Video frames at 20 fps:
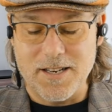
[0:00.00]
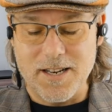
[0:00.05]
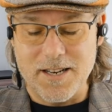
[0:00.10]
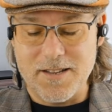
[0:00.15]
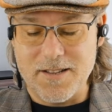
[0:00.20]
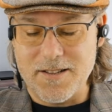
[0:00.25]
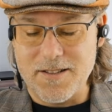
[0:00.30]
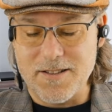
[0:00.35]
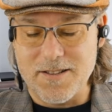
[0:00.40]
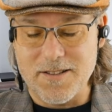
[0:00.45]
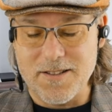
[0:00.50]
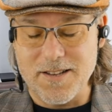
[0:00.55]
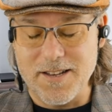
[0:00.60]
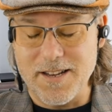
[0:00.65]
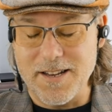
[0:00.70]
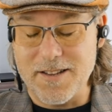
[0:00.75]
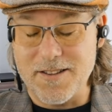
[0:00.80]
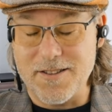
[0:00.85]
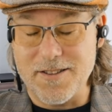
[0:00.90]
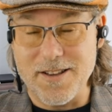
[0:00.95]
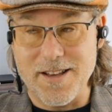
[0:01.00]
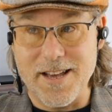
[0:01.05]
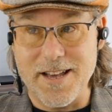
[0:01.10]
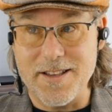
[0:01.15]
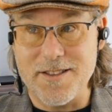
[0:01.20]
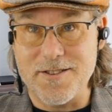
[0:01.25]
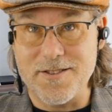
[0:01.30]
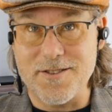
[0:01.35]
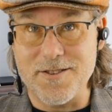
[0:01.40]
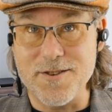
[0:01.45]
It's it's
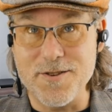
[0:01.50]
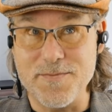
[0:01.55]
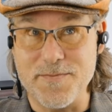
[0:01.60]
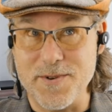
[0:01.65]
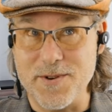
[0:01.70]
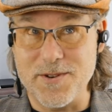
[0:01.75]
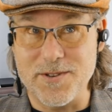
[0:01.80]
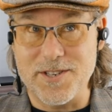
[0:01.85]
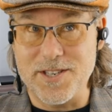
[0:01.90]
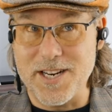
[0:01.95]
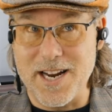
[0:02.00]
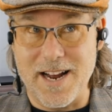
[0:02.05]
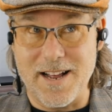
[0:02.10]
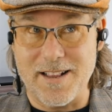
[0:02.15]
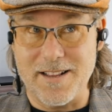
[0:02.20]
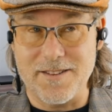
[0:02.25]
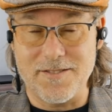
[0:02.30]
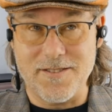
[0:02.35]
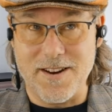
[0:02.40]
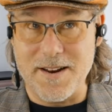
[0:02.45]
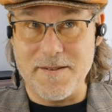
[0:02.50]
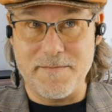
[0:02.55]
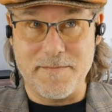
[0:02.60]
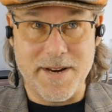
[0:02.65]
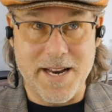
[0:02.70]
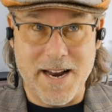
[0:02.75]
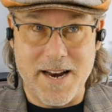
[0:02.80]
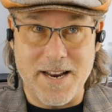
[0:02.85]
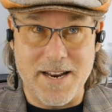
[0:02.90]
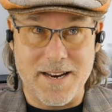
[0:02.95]
a super challenge, right?
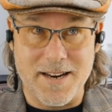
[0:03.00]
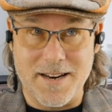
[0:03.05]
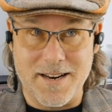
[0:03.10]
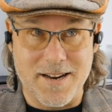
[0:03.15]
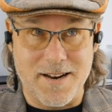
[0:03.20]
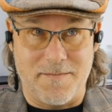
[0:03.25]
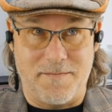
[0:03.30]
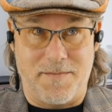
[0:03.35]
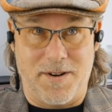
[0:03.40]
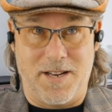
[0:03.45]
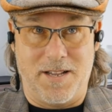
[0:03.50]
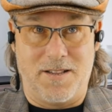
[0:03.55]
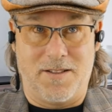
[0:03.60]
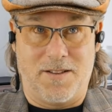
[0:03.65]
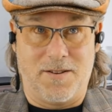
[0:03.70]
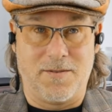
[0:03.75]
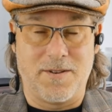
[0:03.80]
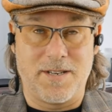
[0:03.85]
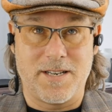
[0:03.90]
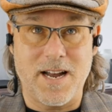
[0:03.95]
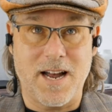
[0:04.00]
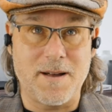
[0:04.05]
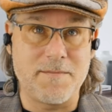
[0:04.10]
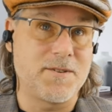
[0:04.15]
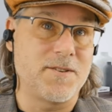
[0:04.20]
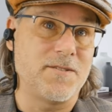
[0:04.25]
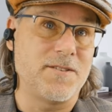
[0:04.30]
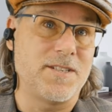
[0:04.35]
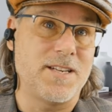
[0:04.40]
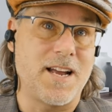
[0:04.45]
Getting companies to
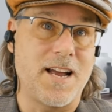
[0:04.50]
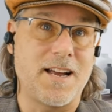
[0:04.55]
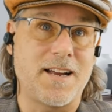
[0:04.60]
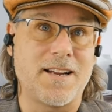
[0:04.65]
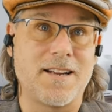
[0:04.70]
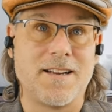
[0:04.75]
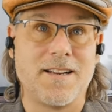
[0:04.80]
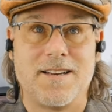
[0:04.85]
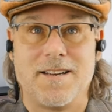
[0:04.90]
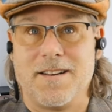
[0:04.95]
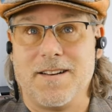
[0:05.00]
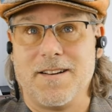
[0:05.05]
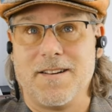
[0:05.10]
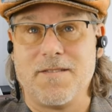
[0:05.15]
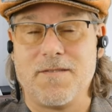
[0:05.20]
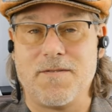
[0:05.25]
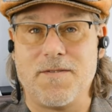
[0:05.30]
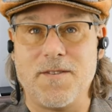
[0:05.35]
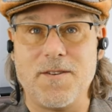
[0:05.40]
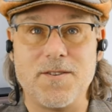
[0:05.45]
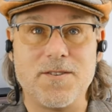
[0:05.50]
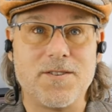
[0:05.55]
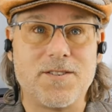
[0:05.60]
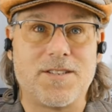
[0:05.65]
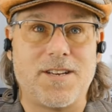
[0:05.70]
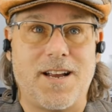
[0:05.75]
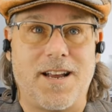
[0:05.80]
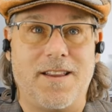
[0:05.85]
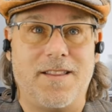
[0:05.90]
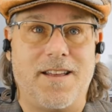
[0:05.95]
adopt your tech
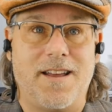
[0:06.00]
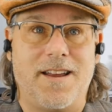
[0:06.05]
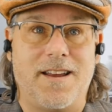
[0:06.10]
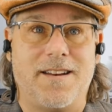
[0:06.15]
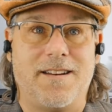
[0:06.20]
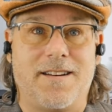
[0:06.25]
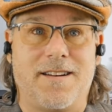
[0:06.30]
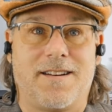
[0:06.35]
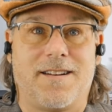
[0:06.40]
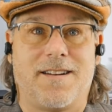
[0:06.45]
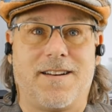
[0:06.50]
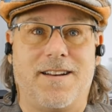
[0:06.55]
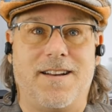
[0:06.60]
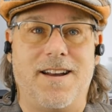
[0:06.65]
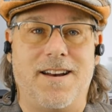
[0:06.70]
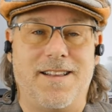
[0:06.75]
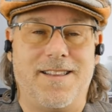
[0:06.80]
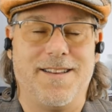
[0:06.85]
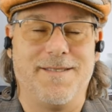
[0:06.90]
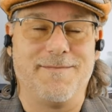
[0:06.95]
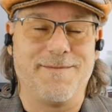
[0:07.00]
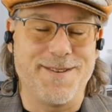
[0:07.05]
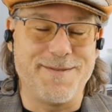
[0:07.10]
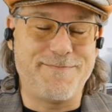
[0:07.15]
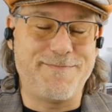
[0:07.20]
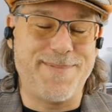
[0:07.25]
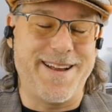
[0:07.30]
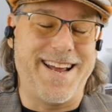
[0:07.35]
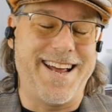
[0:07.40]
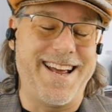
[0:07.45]
first and then getting them to
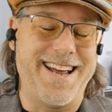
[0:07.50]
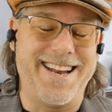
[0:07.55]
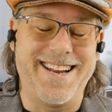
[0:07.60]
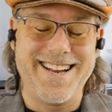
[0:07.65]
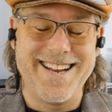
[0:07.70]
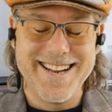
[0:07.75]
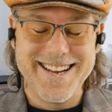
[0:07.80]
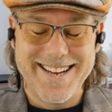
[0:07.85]
pay.